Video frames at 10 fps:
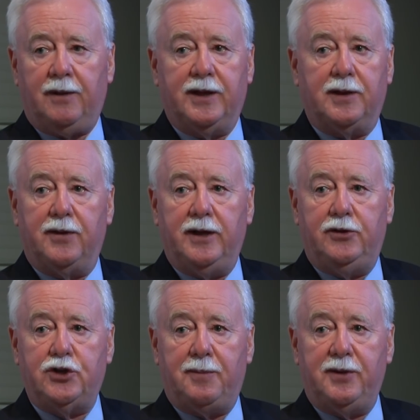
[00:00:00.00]
that the
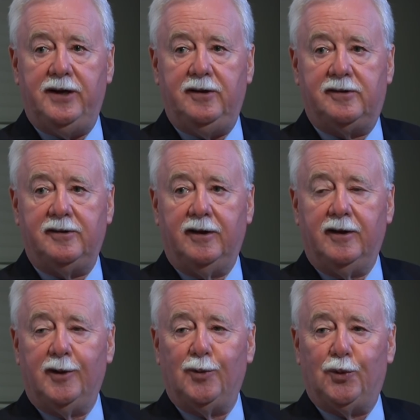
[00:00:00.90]
Japanese
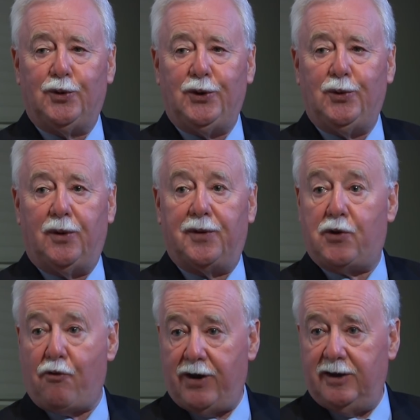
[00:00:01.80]
will do what the
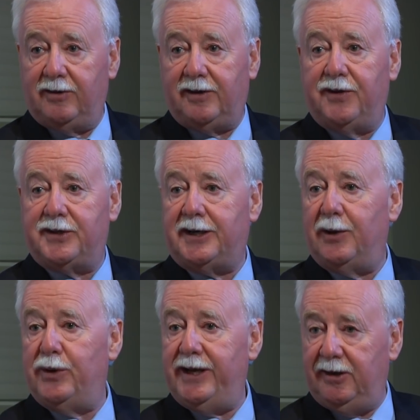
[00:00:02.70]
Koreans and the
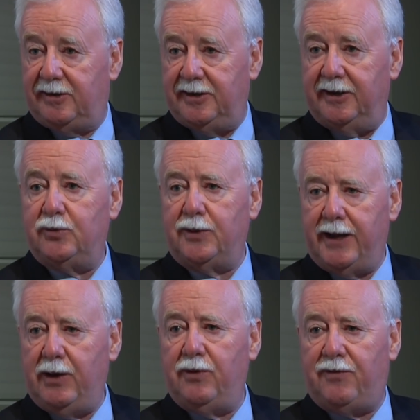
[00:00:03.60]
Taiwanese did when
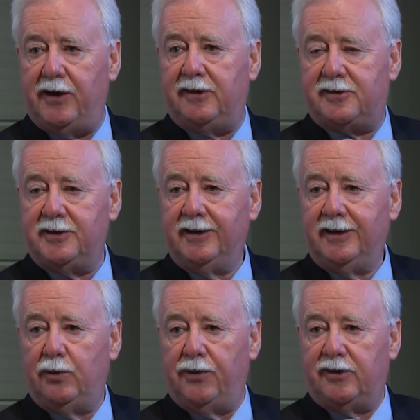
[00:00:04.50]
they were faced
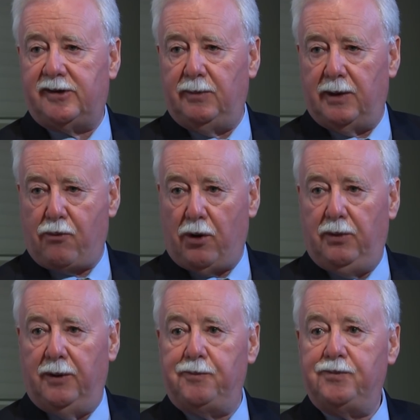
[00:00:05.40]
with a similar
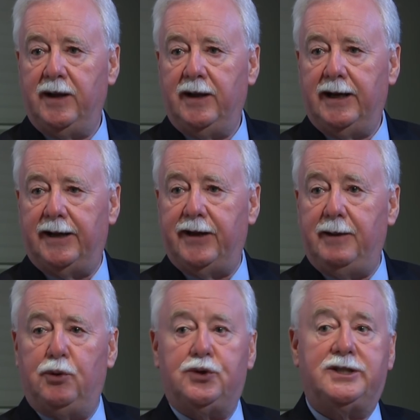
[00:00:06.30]
problem, and they
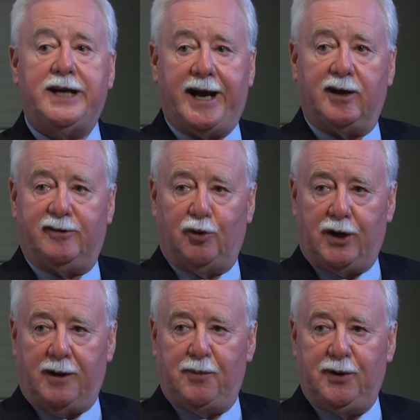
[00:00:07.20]
put a tax on
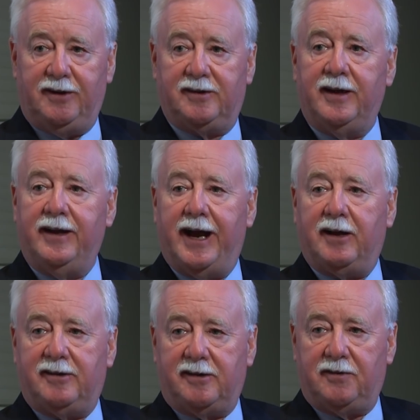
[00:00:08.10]
companies'
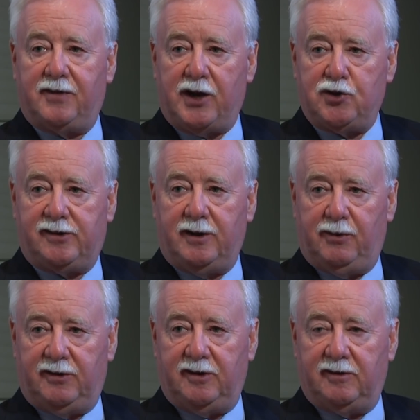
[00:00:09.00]
excessive cash
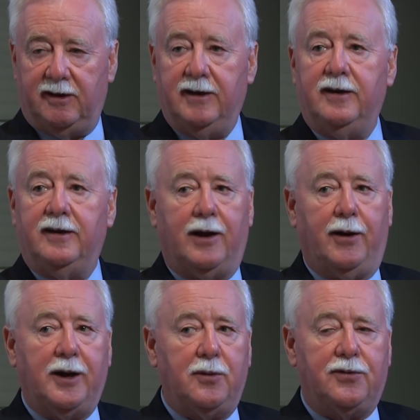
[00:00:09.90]
surpluses. Now,
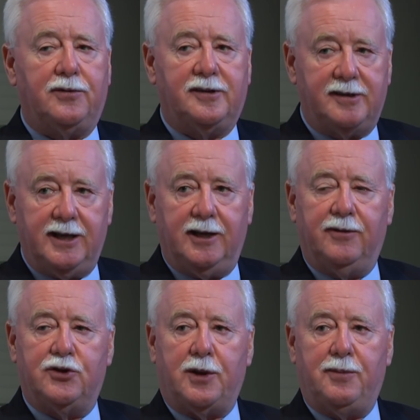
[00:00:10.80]
I don't see
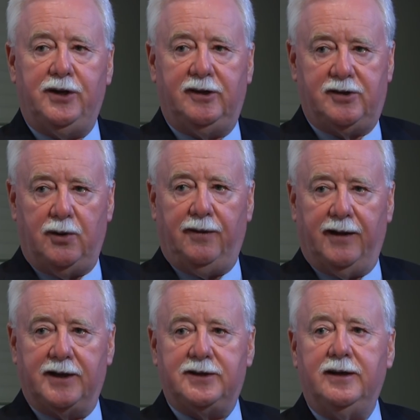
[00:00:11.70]
the Japanese doing
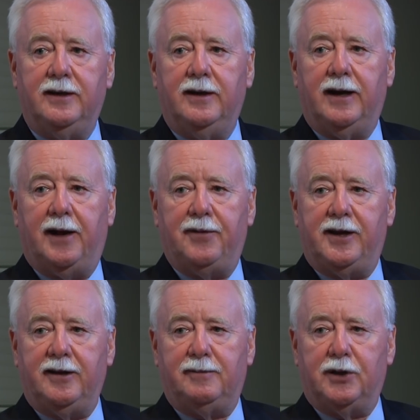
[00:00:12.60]
that. I
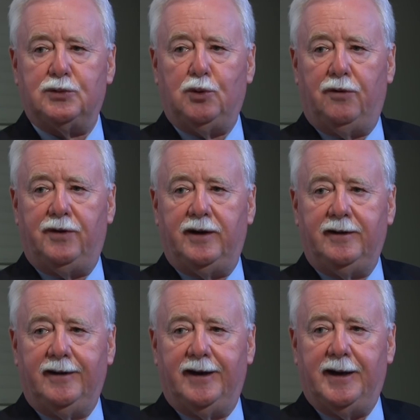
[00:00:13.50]
think it's much more of
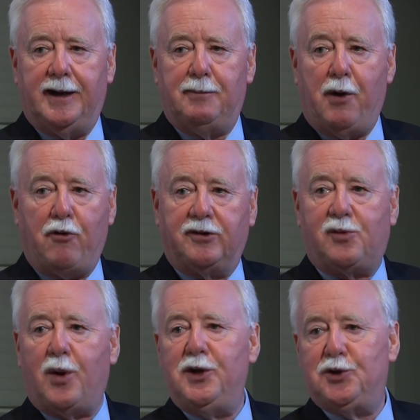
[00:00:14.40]
a moral
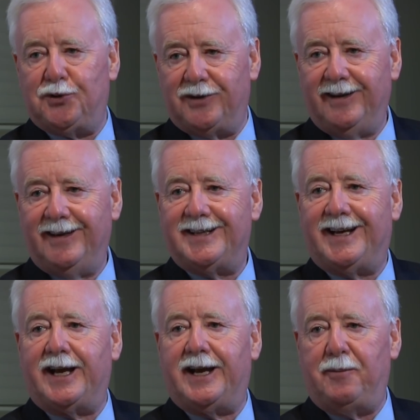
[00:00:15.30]
suasion to
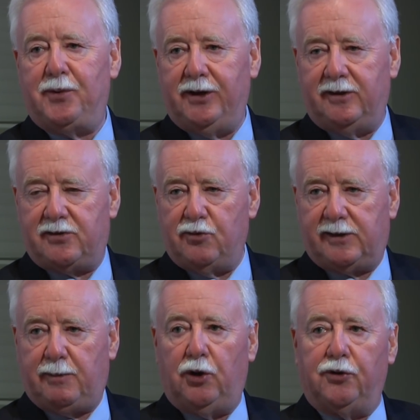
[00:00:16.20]
get companies to
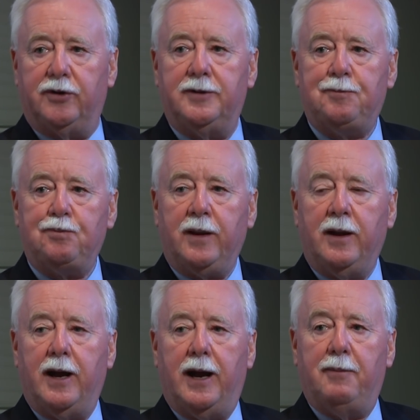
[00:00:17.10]
respond.
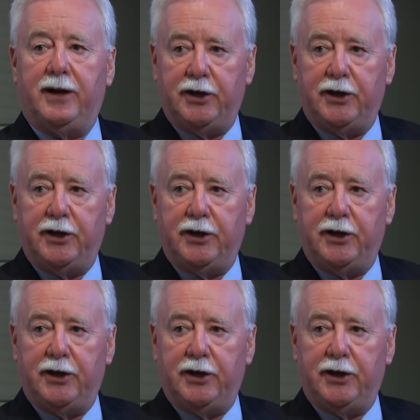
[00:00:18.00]
But